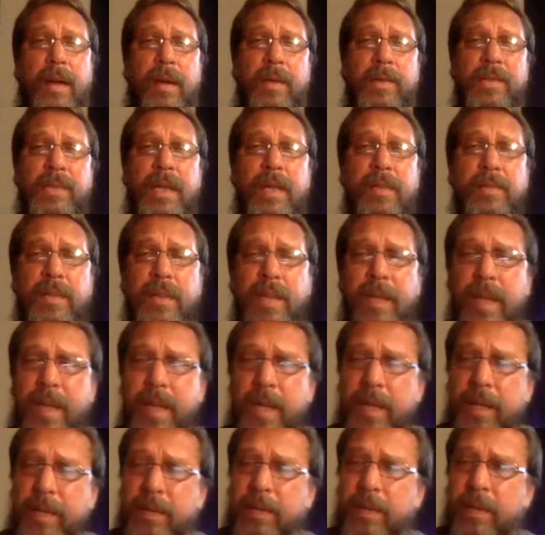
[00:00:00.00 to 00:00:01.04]
I was out
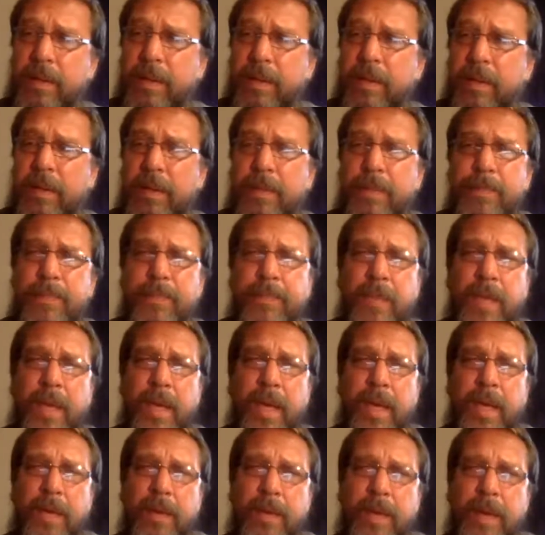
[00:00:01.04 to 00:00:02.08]
today
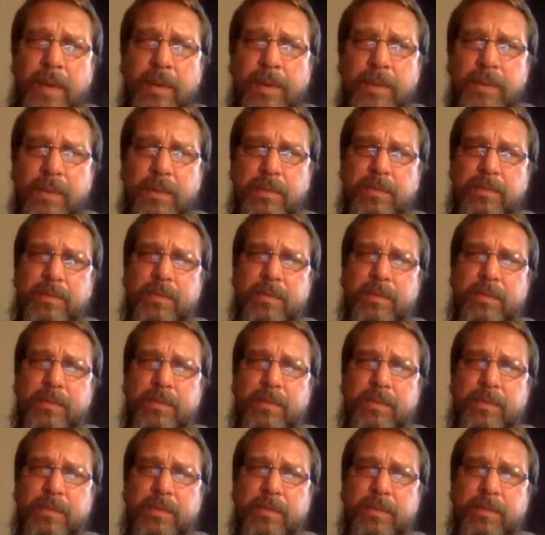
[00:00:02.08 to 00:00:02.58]
and I was